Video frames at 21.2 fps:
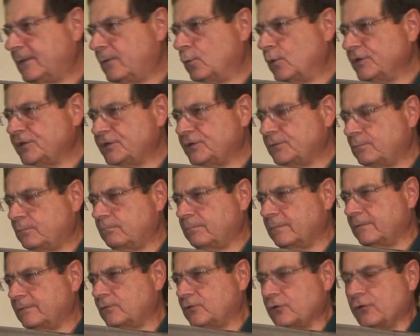which
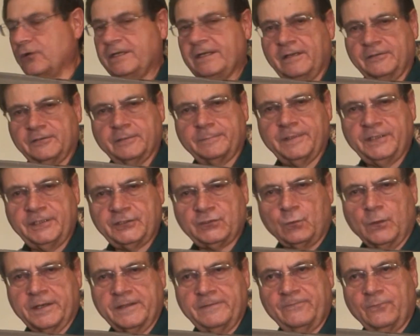turned out to be
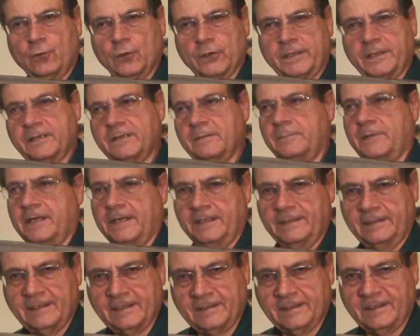24
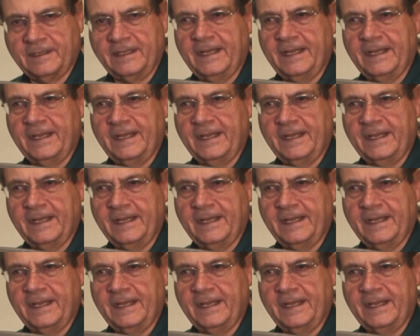gigabyte.